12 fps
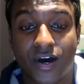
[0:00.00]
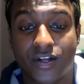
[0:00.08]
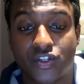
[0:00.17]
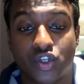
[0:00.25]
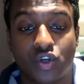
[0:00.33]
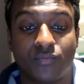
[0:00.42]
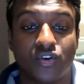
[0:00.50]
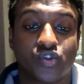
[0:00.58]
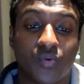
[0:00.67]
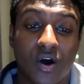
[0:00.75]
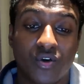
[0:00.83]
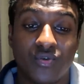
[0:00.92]
Kurt Zouma
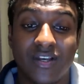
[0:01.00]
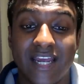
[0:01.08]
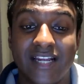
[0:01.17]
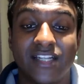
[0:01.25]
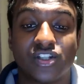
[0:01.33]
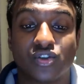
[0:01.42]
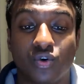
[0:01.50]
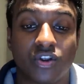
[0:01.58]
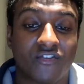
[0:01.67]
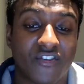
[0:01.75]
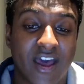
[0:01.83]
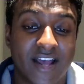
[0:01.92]
as well, who nearly
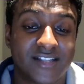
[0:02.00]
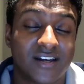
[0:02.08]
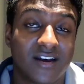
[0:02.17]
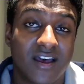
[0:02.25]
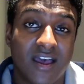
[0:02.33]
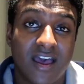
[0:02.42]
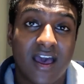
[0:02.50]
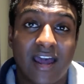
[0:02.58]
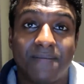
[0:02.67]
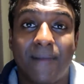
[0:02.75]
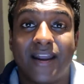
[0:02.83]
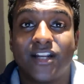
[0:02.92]
scored off a header
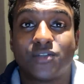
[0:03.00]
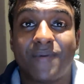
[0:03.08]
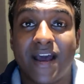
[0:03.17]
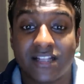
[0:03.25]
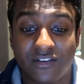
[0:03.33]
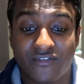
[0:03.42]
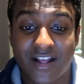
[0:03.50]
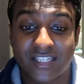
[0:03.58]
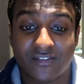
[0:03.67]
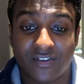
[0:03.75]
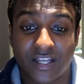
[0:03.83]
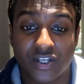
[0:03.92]
and managed better
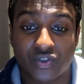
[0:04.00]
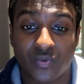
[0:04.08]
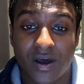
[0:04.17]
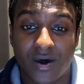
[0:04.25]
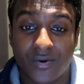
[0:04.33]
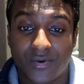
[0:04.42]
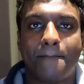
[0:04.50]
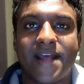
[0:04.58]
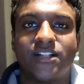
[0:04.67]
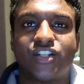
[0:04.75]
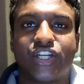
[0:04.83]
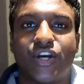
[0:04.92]
defensively as well.
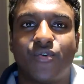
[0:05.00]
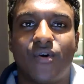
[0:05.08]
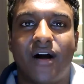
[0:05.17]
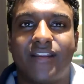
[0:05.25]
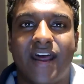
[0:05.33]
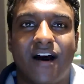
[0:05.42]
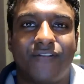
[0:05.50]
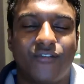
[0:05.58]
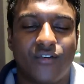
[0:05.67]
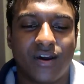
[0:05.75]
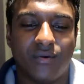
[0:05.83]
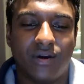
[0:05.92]
Ben Chilwell, now I
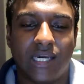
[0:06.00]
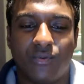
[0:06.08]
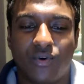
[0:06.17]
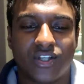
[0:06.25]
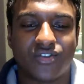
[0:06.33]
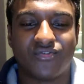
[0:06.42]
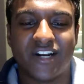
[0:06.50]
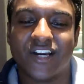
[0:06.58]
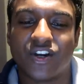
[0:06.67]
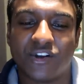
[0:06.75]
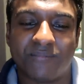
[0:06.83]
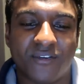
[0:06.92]
thought it wasn't
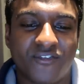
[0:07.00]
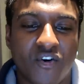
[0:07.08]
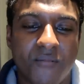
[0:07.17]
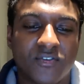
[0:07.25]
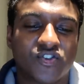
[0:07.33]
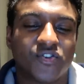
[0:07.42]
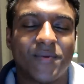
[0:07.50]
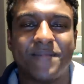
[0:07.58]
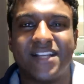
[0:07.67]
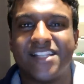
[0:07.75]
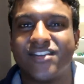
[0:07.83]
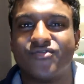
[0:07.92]
really a good performance from
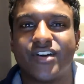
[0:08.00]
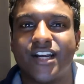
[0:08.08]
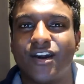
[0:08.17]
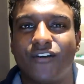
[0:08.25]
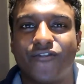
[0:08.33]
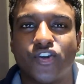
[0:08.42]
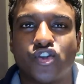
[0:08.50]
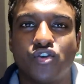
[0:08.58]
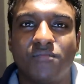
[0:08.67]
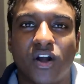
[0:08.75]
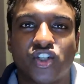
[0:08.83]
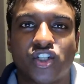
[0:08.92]
him. He didn't really offer
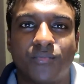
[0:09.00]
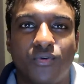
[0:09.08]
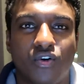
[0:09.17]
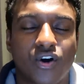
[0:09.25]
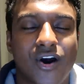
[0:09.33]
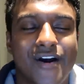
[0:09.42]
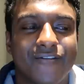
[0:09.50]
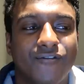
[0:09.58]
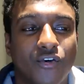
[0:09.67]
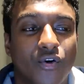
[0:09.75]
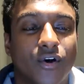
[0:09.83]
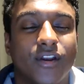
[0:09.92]
too much support going
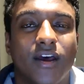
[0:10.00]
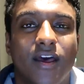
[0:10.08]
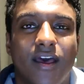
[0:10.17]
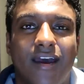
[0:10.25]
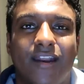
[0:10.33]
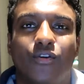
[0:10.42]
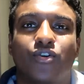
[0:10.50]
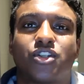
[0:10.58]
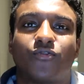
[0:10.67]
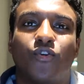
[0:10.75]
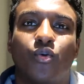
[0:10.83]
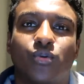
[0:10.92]
forward, and
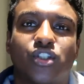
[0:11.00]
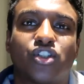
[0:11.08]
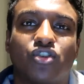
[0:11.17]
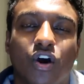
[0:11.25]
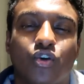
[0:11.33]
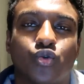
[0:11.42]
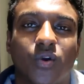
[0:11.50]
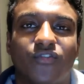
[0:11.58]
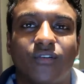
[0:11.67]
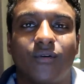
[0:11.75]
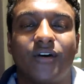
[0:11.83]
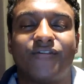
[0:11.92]
also thought we struggled
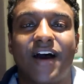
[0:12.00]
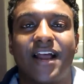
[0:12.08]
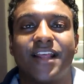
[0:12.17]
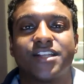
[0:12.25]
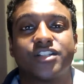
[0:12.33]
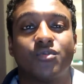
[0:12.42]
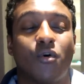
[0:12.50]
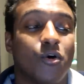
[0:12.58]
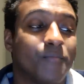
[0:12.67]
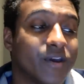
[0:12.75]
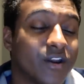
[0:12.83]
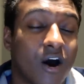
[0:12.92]
with Alex
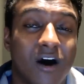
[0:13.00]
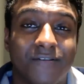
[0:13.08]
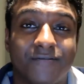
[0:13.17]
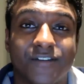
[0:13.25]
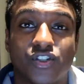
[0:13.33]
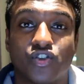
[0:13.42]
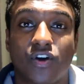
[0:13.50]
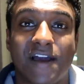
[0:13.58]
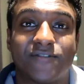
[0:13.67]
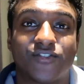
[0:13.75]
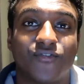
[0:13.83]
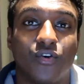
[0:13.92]
Iwobi and half of his
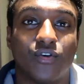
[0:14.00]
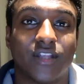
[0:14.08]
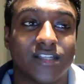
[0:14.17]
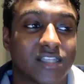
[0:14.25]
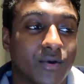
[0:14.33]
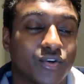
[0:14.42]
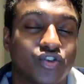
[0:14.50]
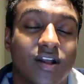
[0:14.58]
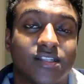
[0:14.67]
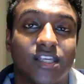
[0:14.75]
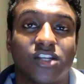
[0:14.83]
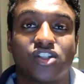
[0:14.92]
drives forward as they were
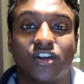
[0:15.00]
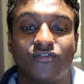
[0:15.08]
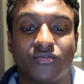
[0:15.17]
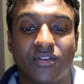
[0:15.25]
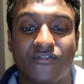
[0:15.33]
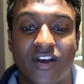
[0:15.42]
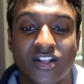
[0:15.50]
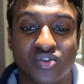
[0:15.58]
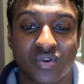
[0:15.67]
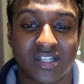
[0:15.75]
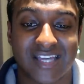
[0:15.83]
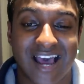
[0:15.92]
transitioning from
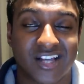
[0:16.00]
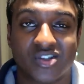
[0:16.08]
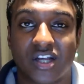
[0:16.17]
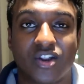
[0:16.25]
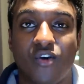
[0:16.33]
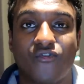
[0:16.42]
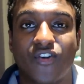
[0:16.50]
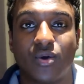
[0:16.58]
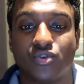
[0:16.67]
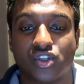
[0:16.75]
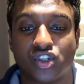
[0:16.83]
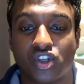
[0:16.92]
defence to attack, so I don't
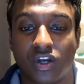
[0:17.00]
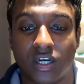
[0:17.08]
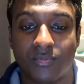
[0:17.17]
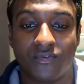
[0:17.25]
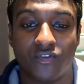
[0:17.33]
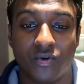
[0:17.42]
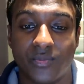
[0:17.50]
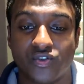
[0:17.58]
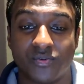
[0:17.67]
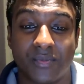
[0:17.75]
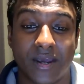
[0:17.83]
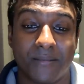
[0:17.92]
think it was a solid
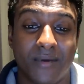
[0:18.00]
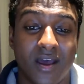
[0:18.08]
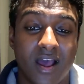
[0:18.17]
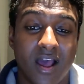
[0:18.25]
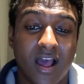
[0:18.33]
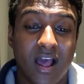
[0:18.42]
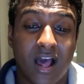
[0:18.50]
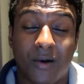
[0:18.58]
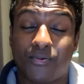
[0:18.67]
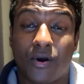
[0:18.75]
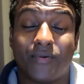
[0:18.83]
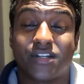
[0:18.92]
performance from him.
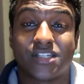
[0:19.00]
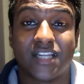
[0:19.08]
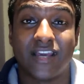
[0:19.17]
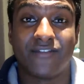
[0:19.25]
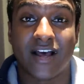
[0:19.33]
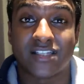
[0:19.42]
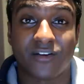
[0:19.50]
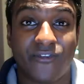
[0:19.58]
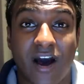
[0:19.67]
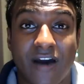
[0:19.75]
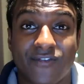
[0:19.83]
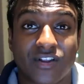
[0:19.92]
I'll probably just leave it as a
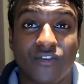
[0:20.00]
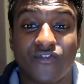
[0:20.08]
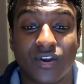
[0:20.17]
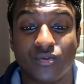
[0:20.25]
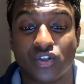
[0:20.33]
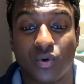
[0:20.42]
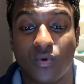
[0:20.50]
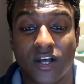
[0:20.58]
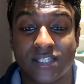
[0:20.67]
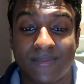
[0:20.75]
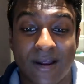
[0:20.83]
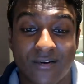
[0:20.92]
5. I don't think he was the
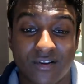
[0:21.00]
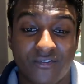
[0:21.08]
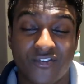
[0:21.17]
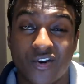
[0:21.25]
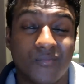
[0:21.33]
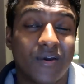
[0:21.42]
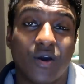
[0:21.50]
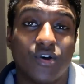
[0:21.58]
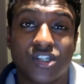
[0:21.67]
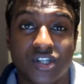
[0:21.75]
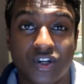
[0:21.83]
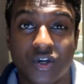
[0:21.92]
worst player on the field, but it
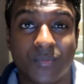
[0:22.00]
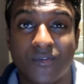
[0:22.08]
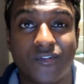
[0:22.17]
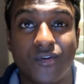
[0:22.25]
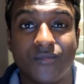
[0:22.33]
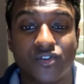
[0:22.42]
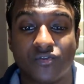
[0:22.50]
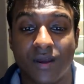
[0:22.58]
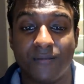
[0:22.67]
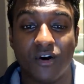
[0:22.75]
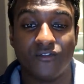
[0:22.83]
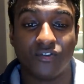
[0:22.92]
wasn't a good performance from
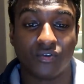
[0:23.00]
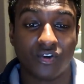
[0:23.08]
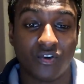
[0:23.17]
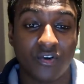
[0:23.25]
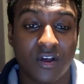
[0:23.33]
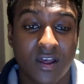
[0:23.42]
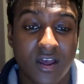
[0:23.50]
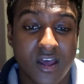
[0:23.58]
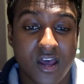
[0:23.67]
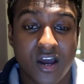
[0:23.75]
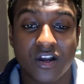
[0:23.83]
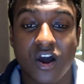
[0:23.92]
him overall.
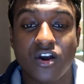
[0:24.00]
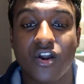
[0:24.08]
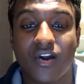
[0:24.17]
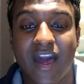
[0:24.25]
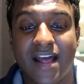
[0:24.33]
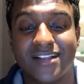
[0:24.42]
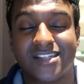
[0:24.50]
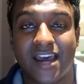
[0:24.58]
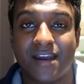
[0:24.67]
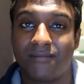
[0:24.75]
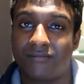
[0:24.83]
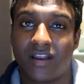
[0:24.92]
N'Golo
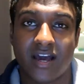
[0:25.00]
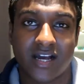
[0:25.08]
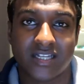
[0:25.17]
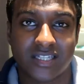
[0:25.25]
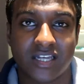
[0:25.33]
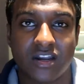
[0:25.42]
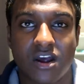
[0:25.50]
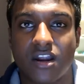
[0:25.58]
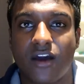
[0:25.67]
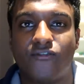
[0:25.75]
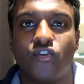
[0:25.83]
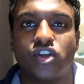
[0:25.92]
Kante, like I said
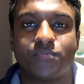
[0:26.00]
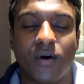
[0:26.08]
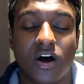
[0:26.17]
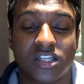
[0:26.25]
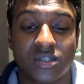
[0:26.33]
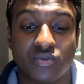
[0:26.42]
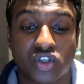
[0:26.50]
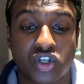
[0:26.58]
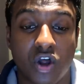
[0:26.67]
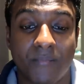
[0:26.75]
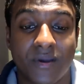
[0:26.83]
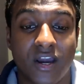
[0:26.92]
earlier, I thought his passing was
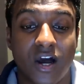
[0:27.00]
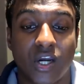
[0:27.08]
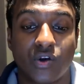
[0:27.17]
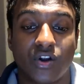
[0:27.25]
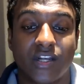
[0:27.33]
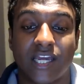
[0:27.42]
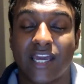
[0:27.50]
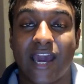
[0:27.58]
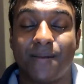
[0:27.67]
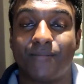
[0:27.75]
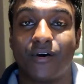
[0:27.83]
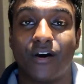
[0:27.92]
sloppy earlier on in the
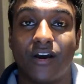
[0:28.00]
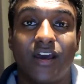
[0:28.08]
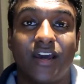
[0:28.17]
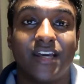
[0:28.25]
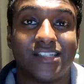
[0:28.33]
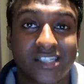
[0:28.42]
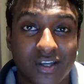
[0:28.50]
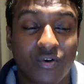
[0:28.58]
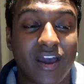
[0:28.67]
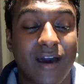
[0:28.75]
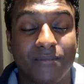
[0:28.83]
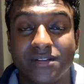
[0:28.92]
game, but he
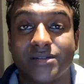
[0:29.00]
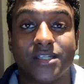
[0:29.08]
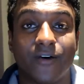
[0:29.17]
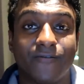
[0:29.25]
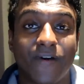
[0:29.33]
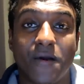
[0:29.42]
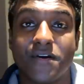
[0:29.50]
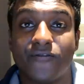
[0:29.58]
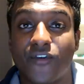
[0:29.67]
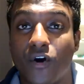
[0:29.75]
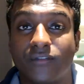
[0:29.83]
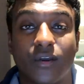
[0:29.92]
still kept himself very
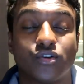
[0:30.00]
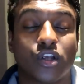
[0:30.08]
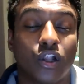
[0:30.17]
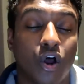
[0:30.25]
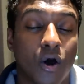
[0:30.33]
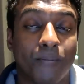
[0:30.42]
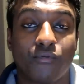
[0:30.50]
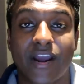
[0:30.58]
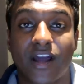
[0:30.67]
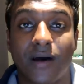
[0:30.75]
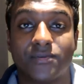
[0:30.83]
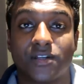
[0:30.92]
involved. There was a lot of
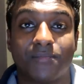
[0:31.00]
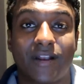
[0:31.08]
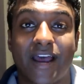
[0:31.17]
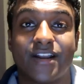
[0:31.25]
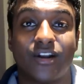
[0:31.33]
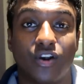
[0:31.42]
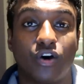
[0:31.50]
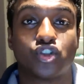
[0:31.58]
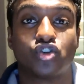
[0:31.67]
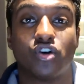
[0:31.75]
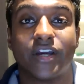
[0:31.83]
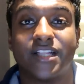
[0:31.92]
breakups of play and a lot of
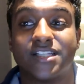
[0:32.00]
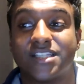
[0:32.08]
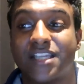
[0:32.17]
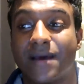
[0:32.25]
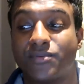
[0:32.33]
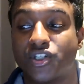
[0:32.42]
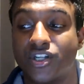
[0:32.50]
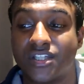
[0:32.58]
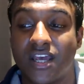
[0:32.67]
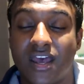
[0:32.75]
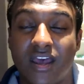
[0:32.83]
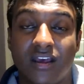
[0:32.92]
strong interceptions.